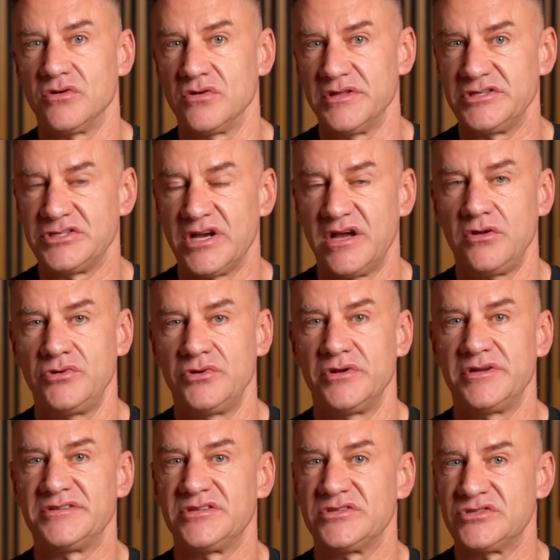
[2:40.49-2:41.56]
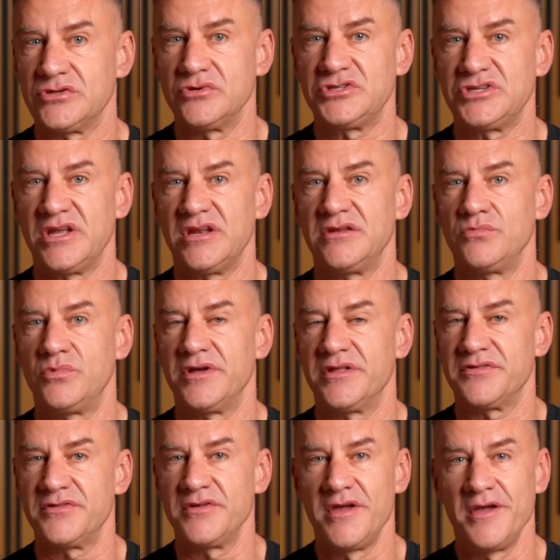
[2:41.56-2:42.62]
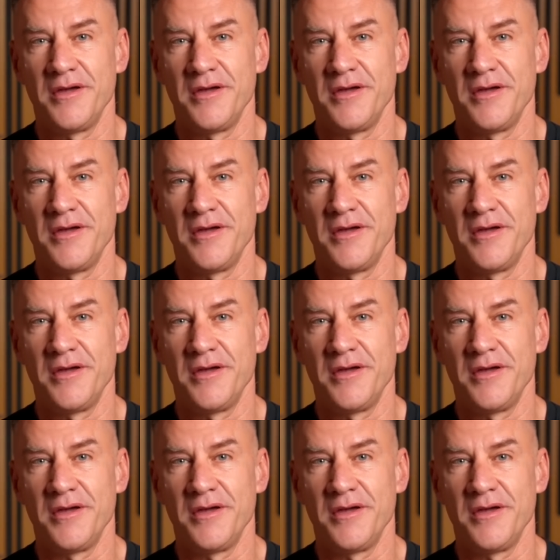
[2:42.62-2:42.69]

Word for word: early childhood is associated with